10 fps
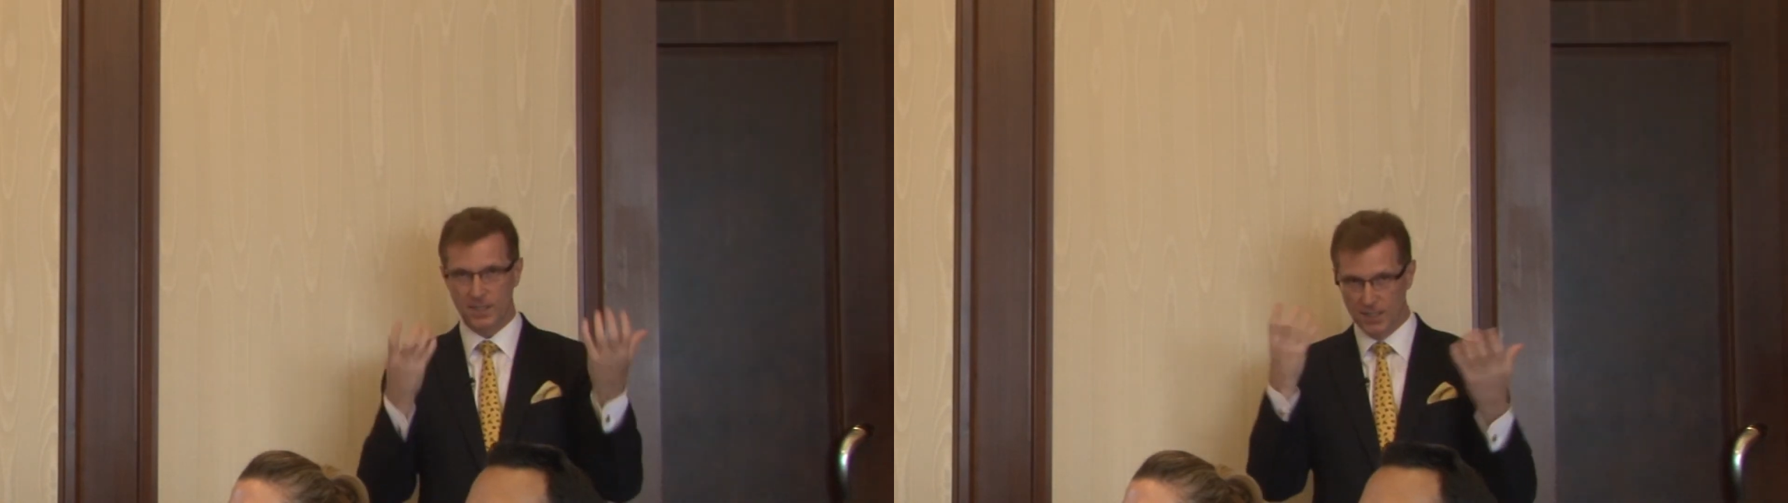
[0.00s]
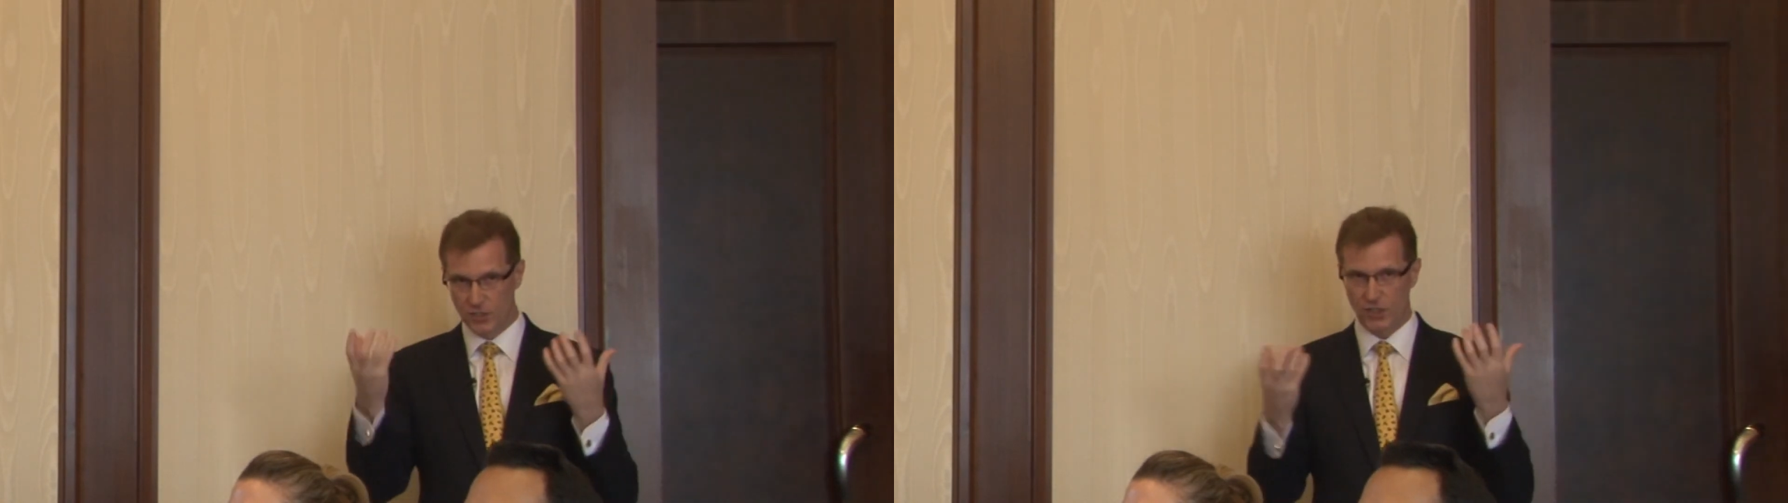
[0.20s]

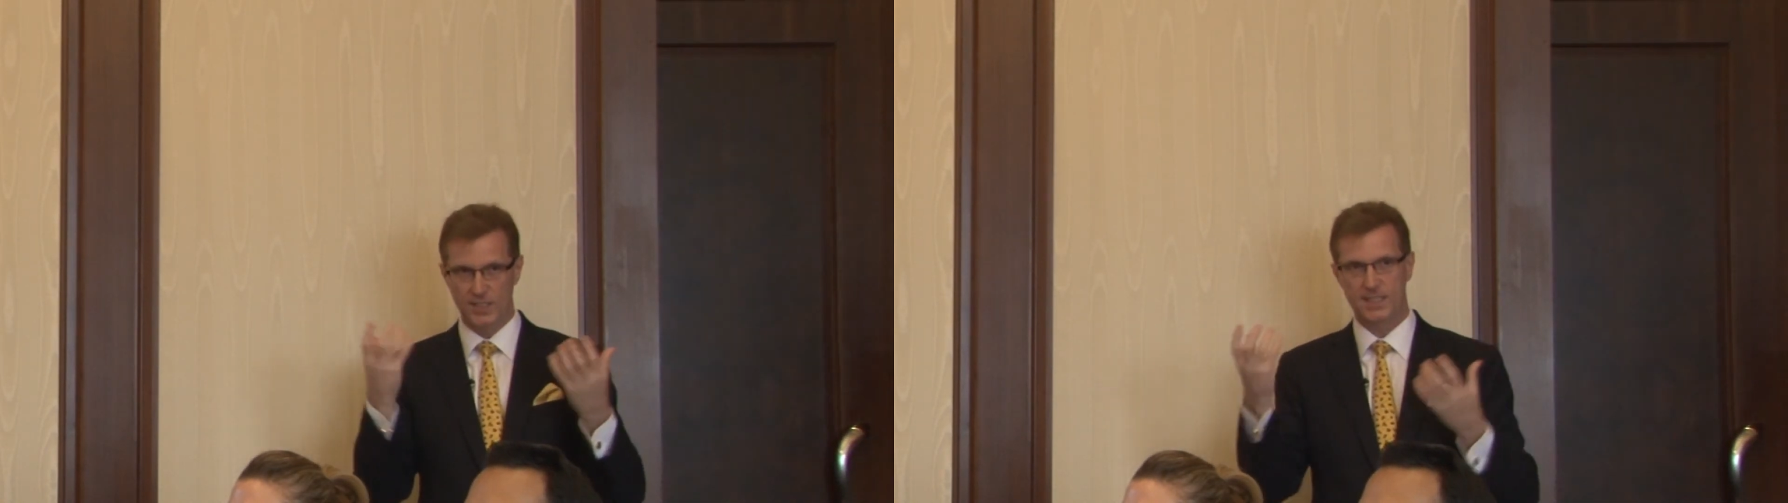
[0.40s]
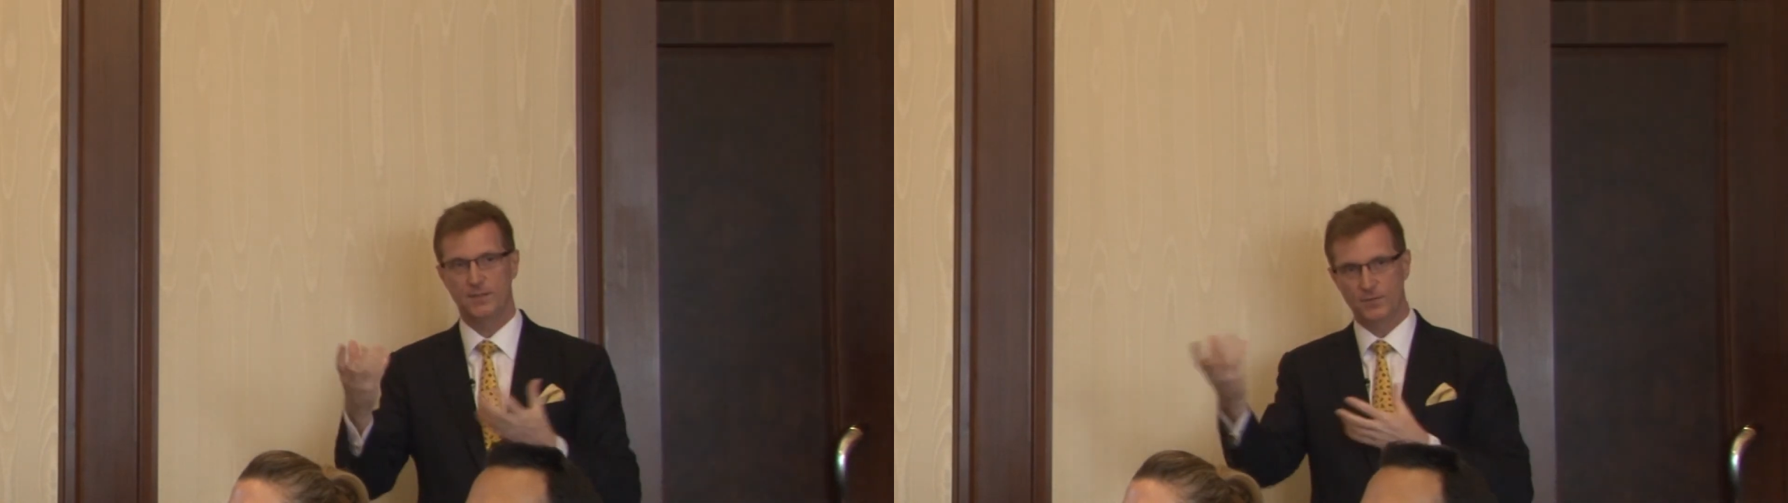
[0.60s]

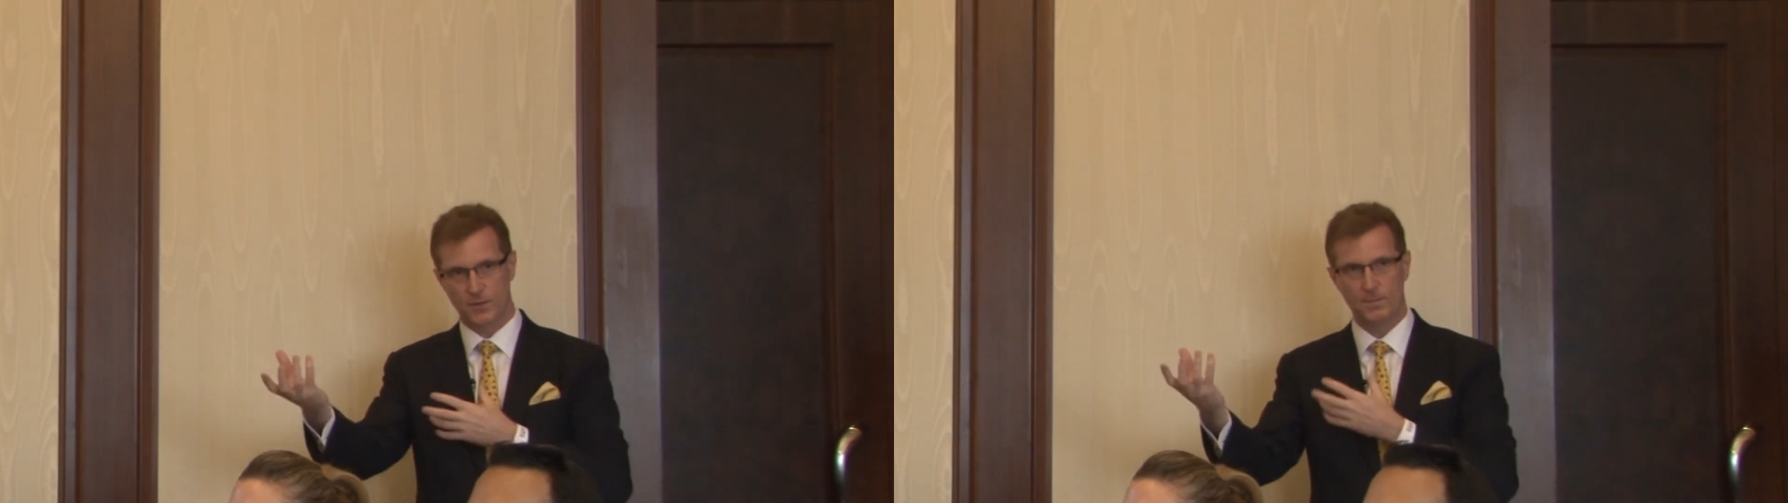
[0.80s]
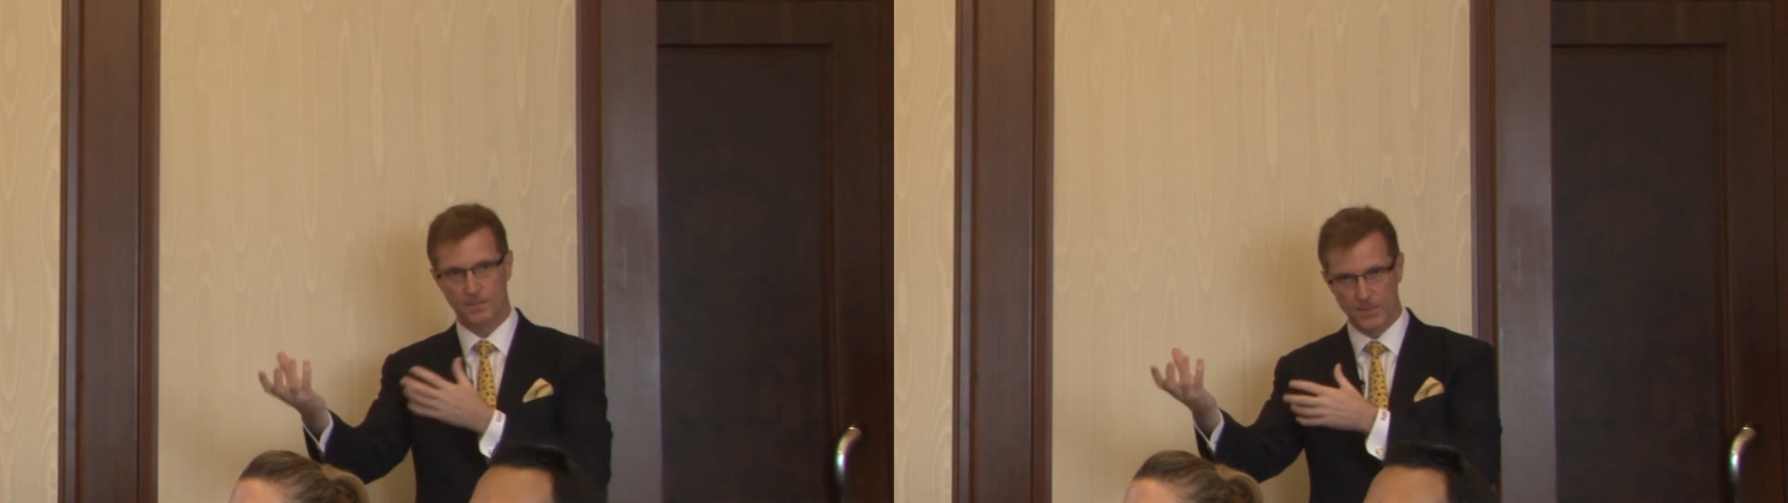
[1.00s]
adjusted
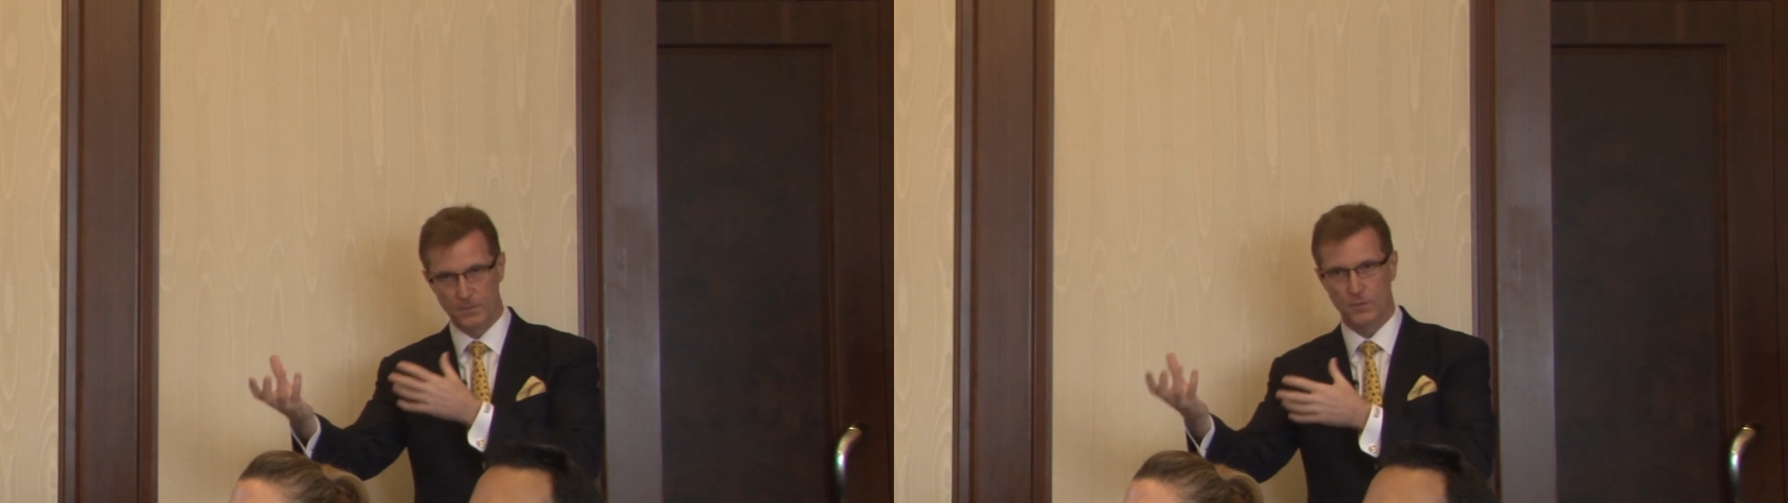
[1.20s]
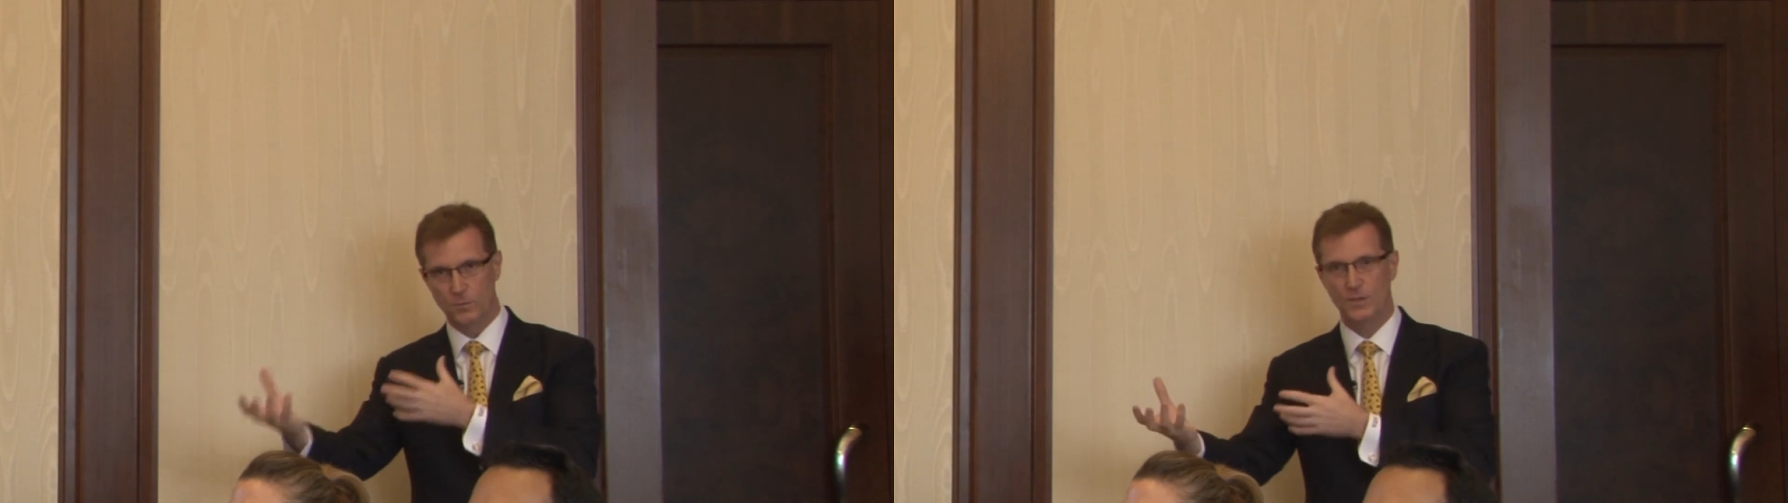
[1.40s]
from
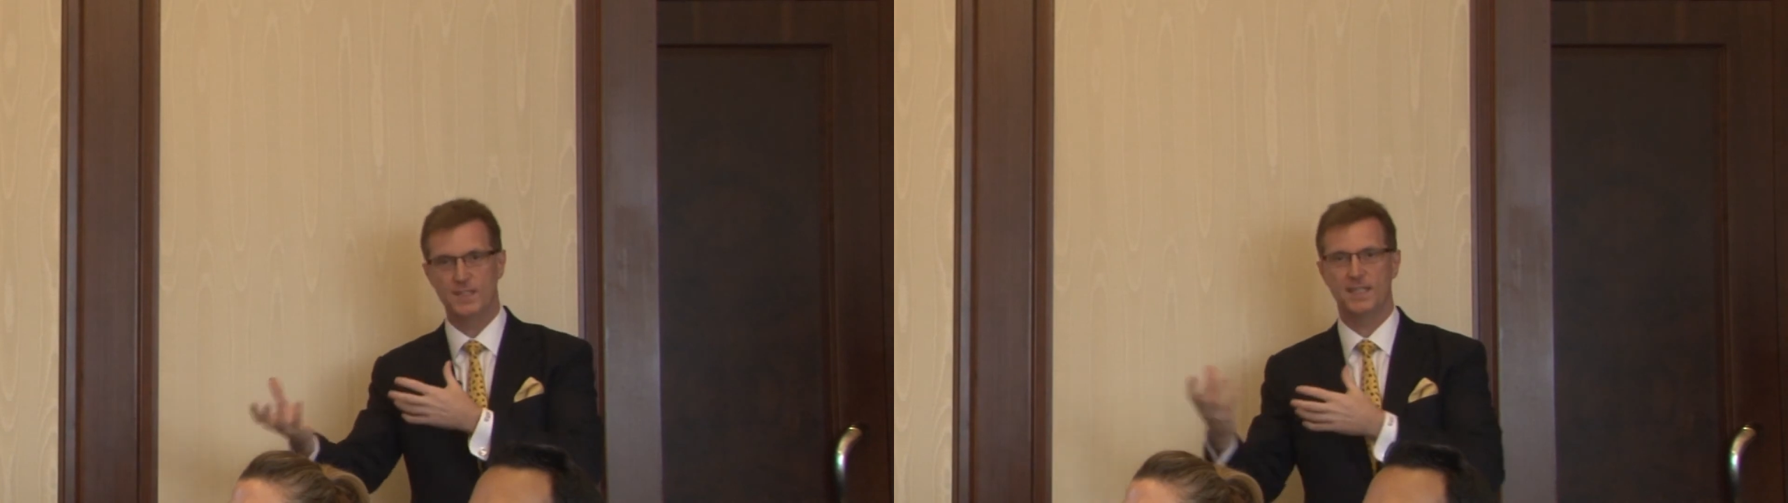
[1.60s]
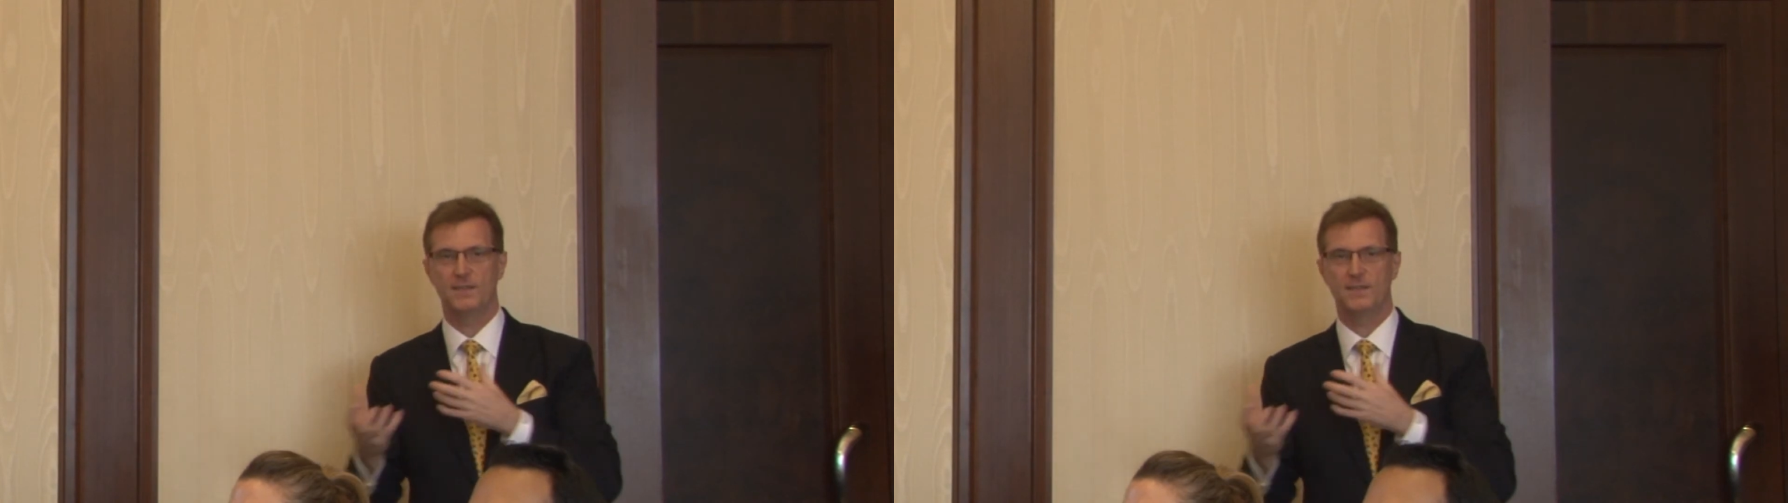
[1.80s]
one set